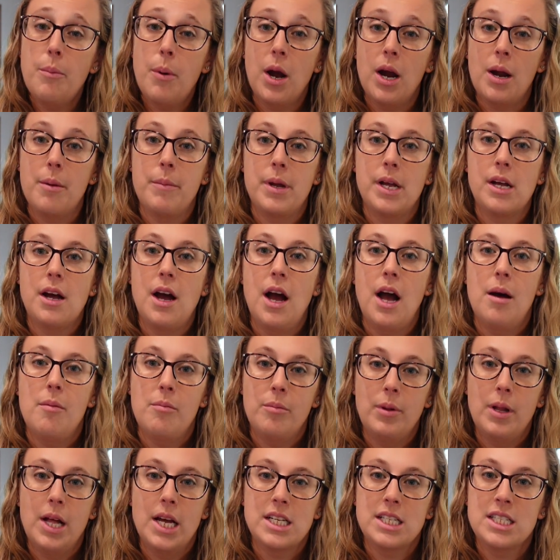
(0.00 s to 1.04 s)
apartment
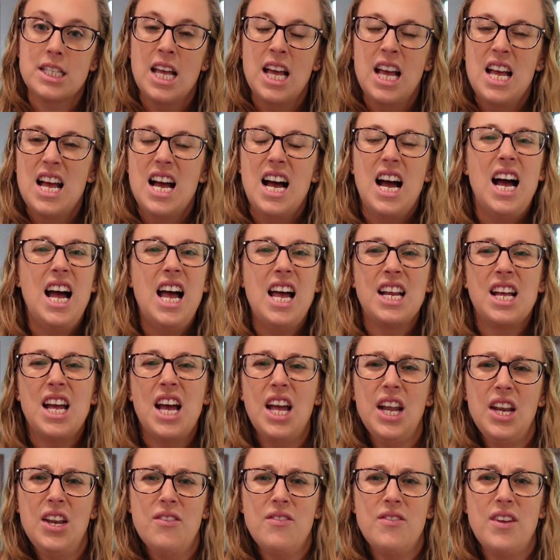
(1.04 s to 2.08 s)
complex on
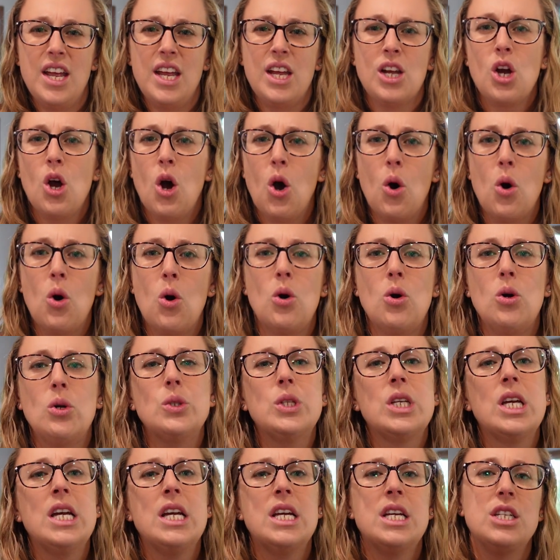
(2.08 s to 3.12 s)
kind of a
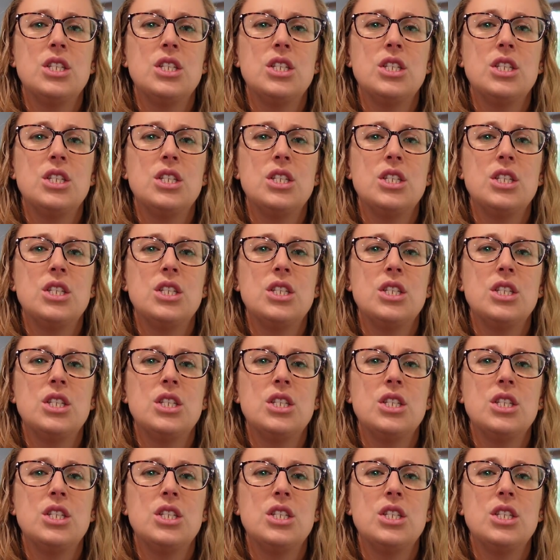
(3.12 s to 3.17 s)
cold,